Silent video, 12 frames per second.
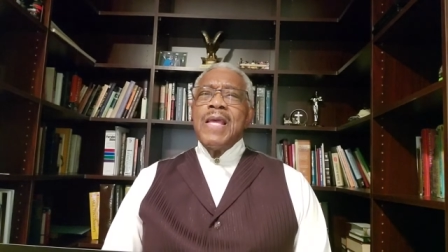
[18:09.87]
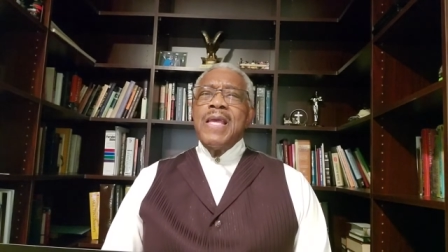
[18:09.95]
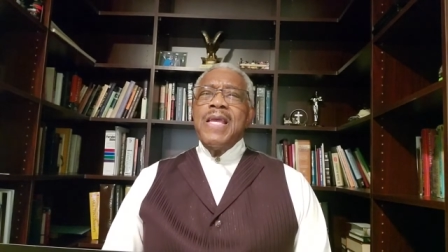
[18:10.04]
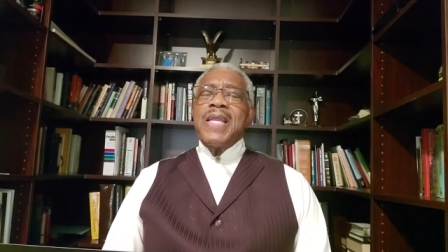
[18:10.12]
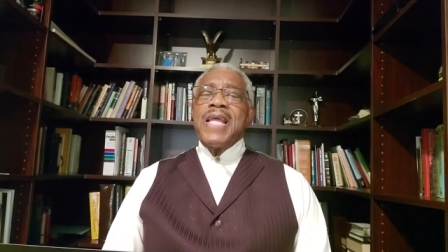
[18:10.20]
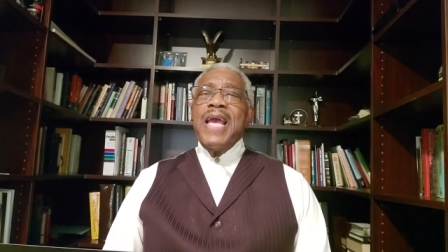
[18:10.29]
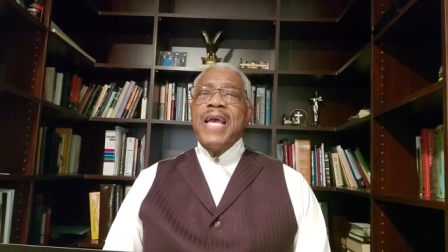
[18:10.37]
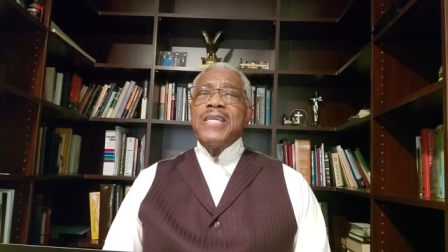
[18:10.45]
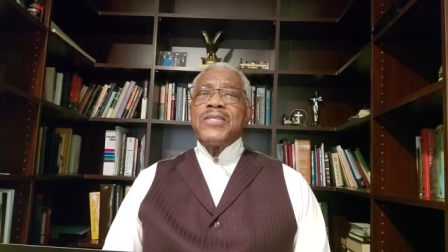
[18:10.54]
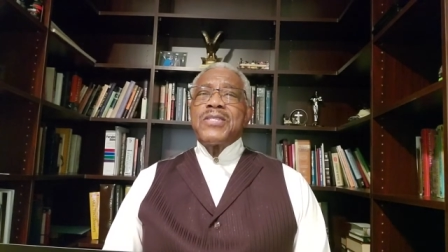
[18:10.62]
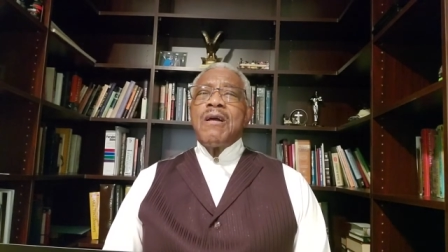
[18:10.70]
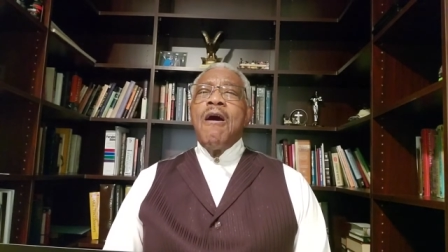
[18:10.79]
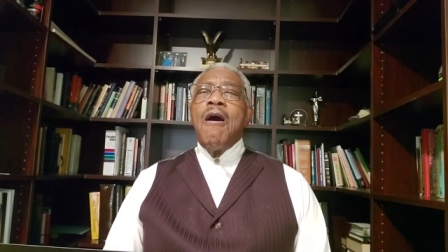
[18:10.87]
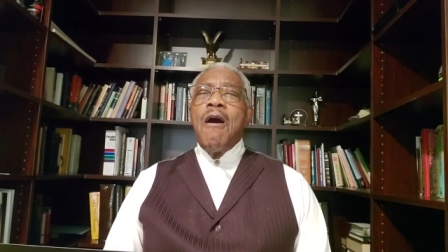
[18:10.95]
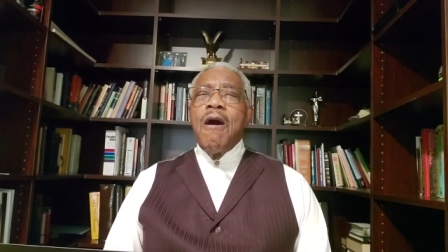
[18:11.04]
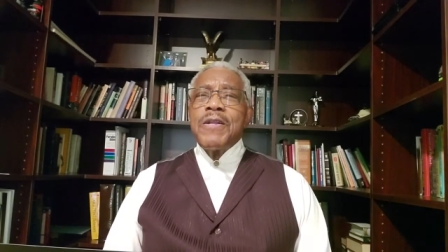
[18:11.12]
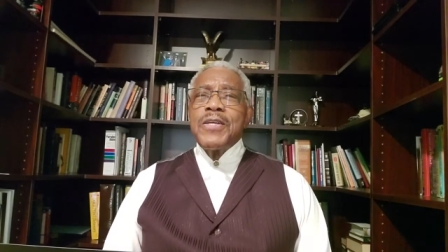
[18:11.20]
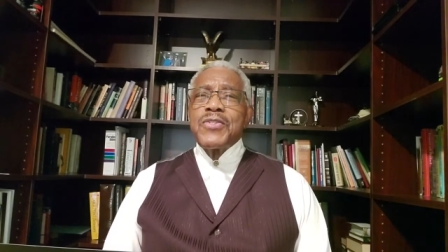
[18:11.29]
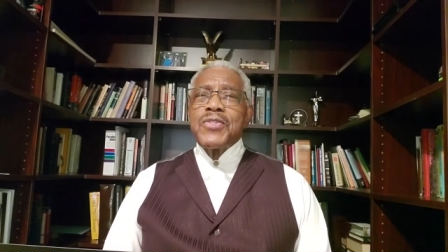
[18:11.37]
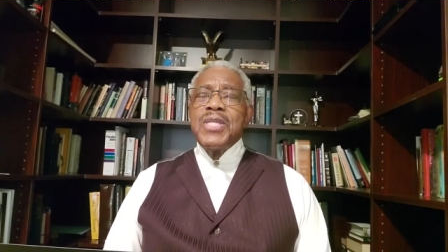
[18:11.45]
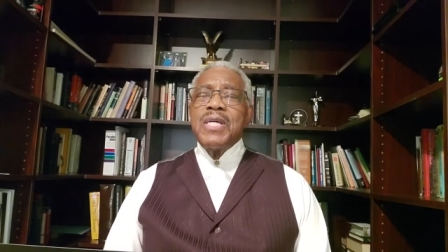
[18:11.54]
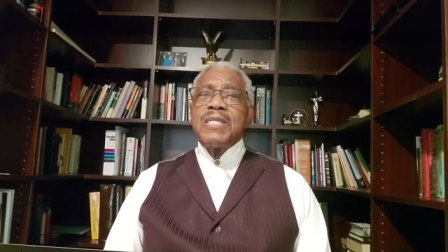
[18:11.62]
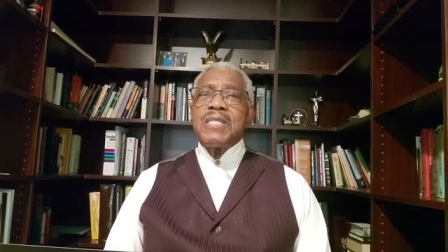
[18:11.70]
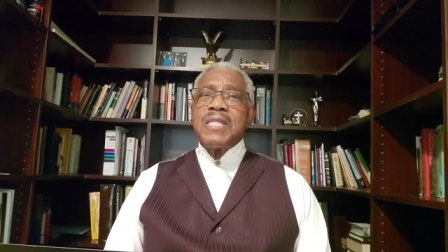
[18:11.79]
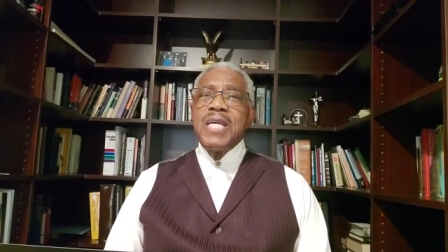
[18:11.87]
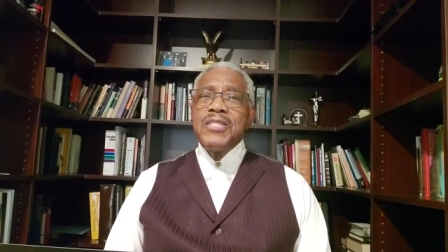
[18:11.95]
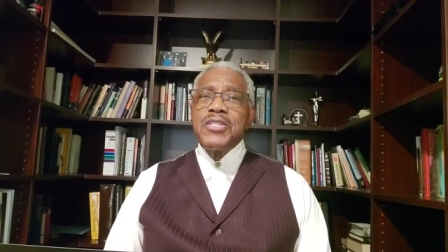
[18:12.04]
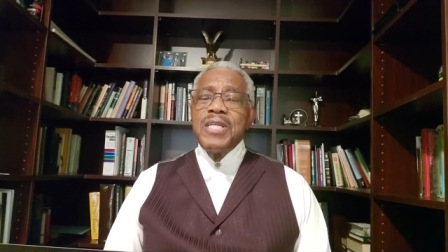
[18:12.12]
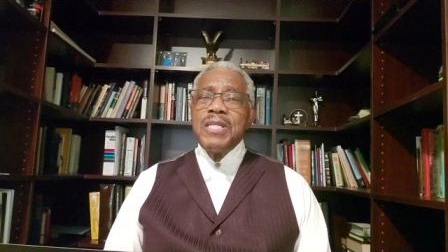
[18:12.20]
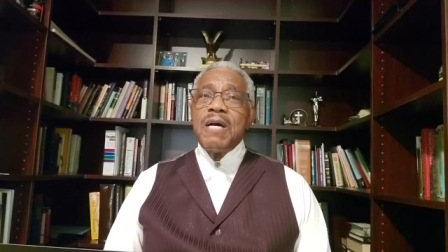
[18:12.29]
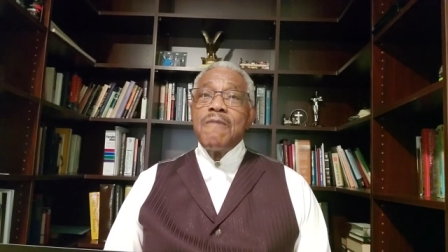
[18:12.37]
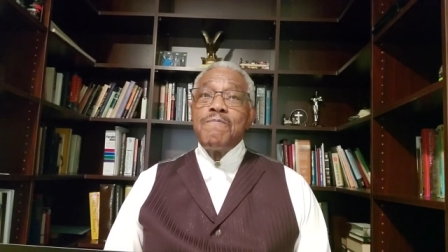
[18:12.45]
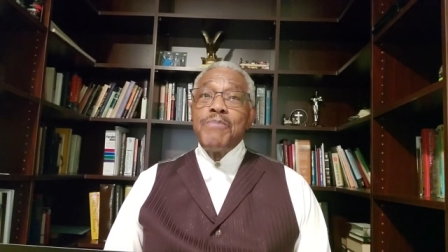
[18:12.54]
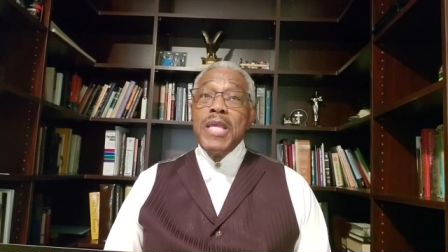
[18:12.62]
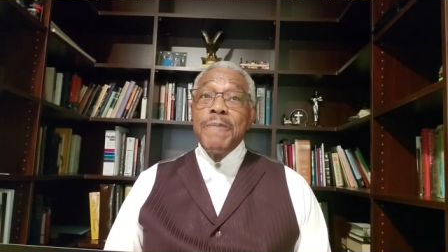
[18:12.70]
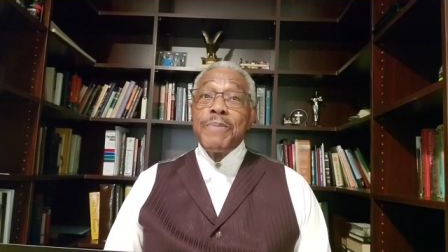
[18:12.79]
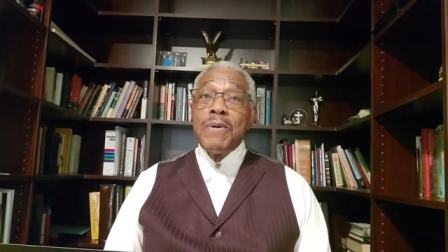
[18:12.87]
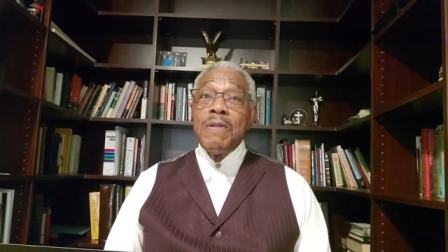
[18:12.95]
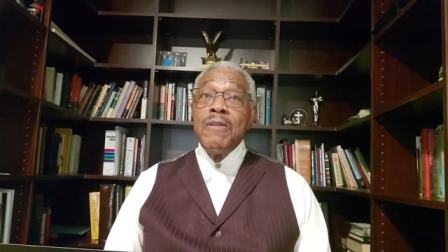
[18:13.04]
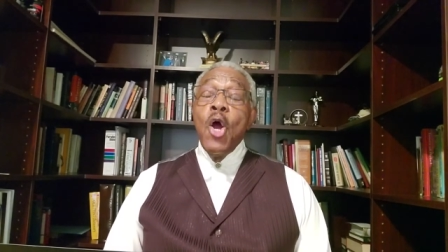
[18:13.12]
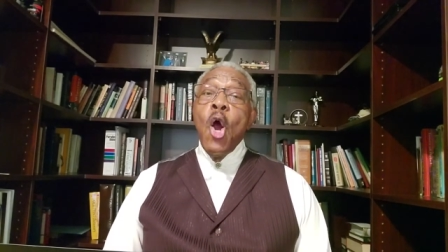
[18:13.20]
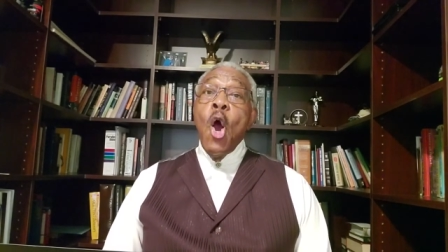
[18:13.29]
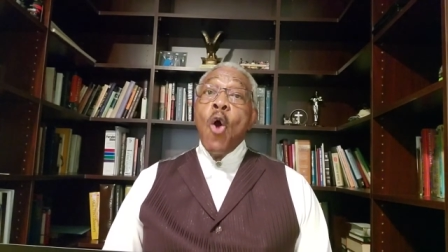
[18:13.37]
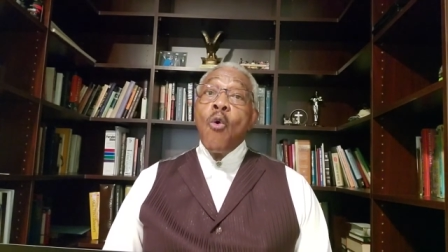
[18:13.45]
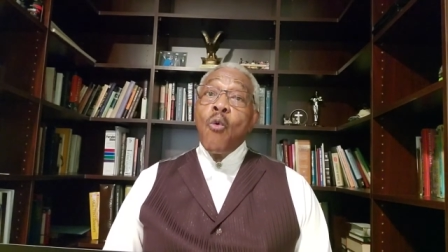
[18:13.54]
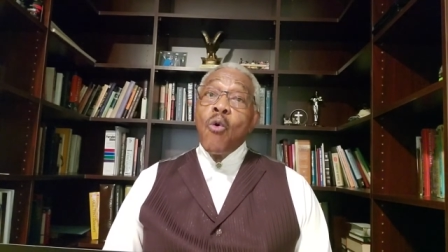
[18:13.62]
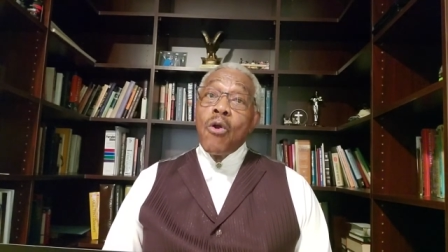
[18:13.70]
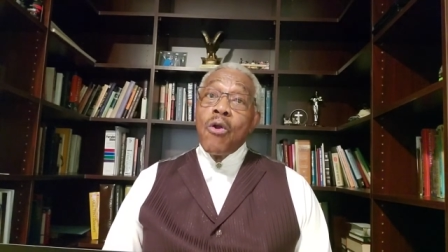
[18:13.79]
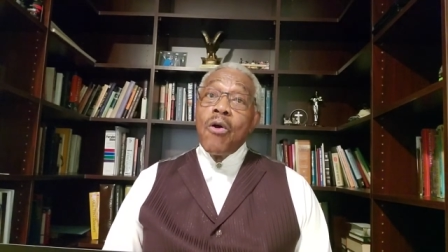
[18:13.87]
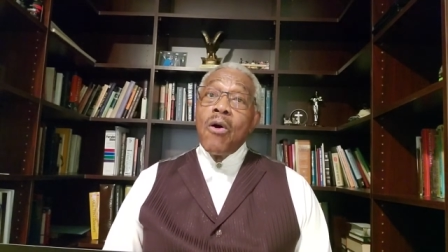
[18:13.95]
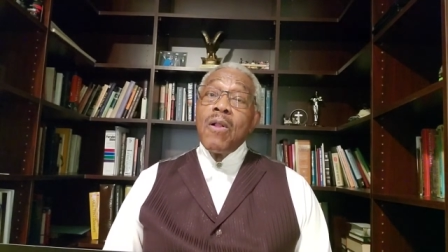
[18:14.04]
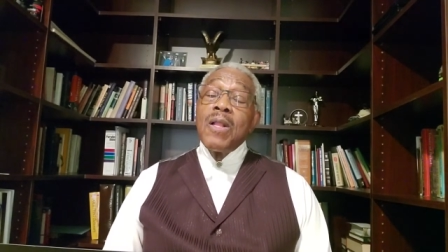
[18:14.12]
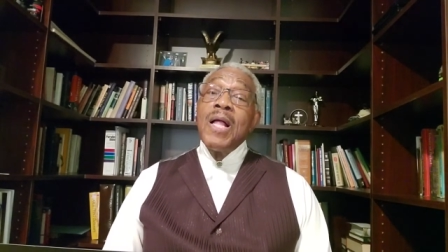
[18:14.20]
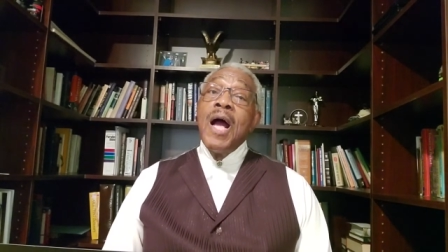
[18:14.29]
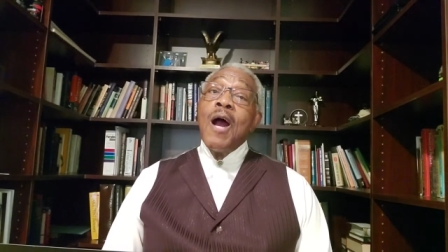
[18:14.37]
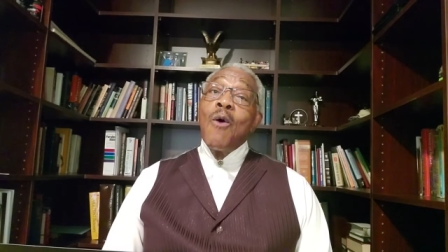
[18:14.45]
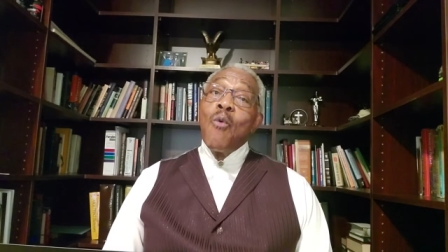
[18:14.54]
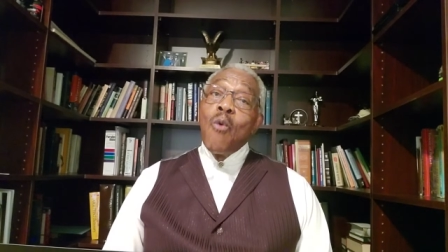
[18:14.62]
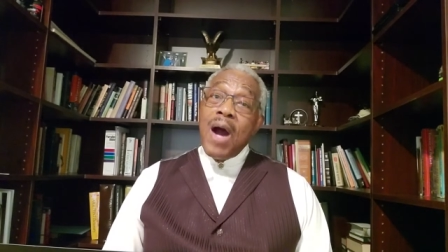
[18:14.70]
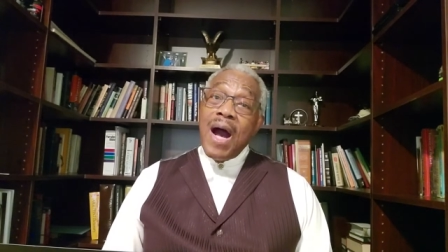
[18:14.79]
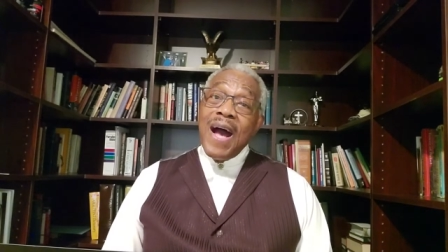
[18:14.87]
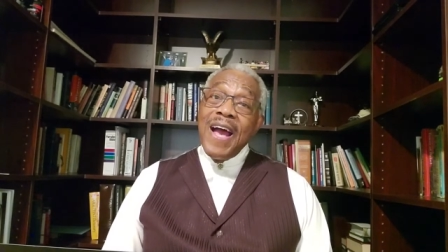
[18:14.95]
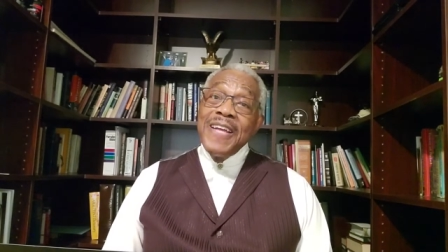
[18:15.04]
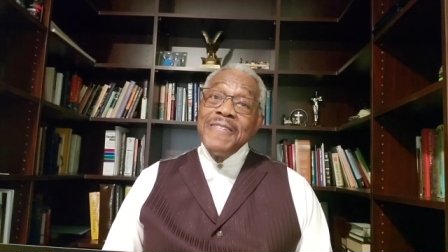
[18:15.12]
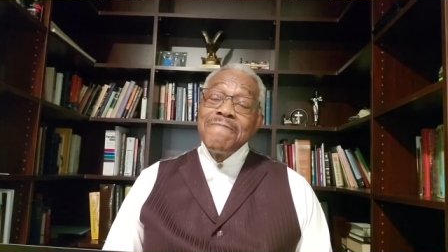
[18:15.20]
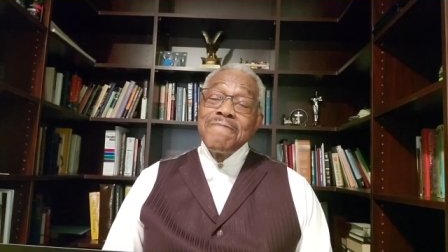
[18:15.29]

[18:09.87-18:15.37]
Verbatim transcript: it has harnessed the attention of people worldwide.